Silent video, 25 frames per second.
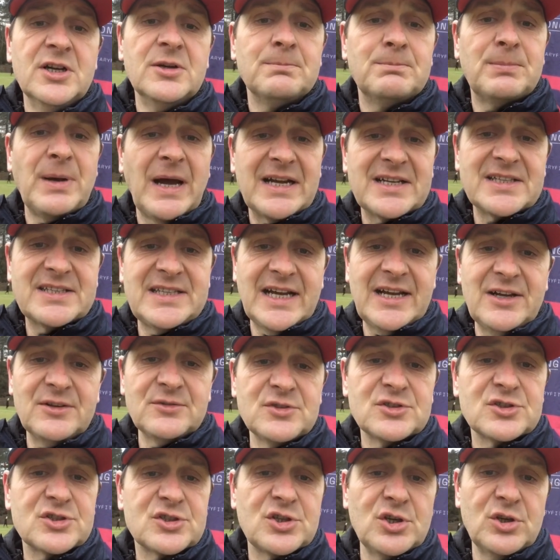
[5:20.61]
back down
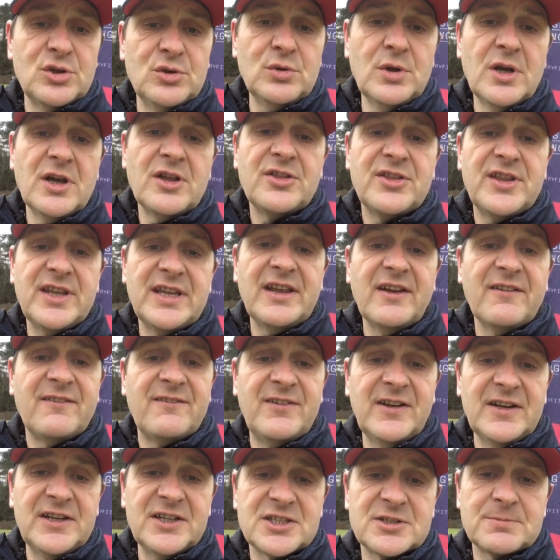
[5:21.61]
to the
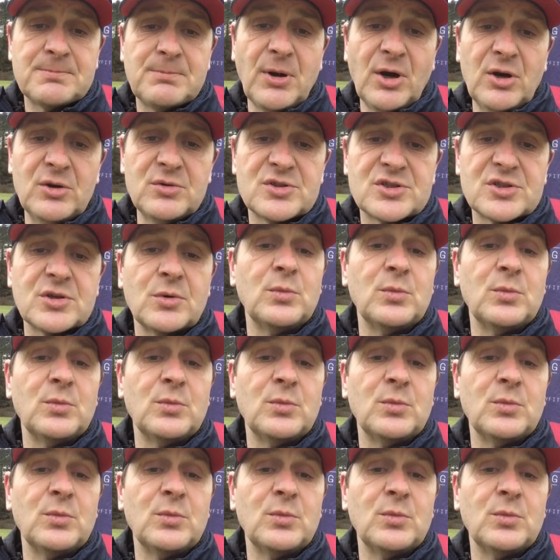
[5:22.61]
finish post,